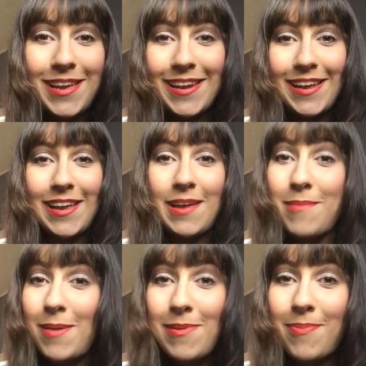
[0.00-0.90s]
And it, it
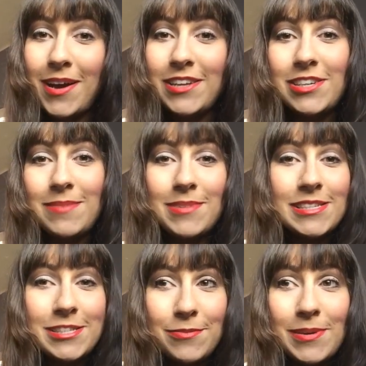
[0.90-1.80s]
may be potty trained, but
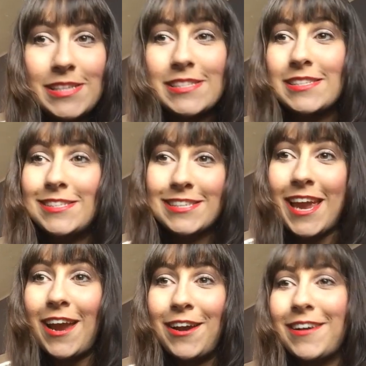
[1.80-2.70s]
it still pees because
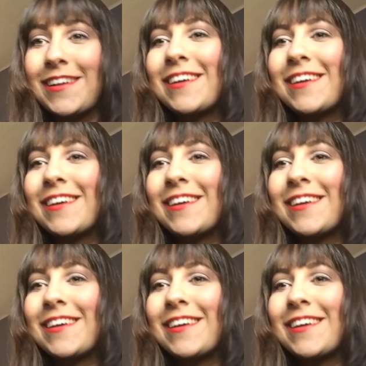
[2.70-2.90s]
scared.